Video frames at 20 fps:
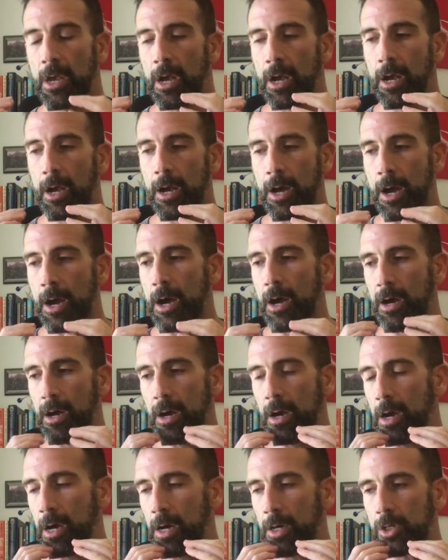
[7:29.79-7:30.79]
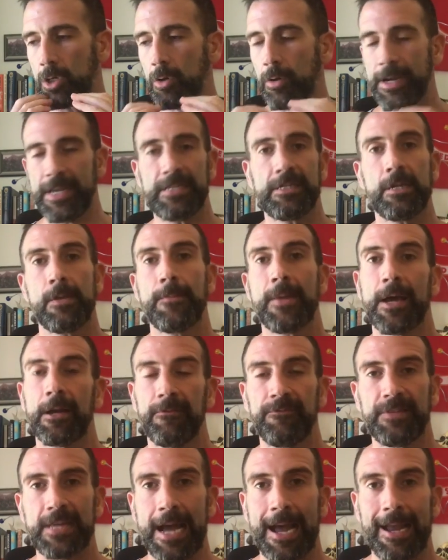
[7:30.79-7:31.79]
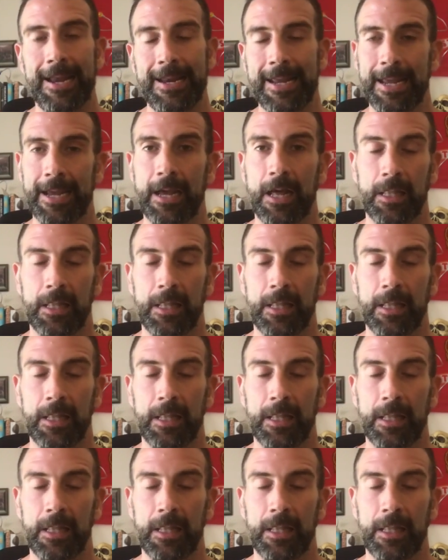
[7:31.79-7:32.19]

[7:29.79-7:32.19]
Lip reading: a crazy amount of dieting,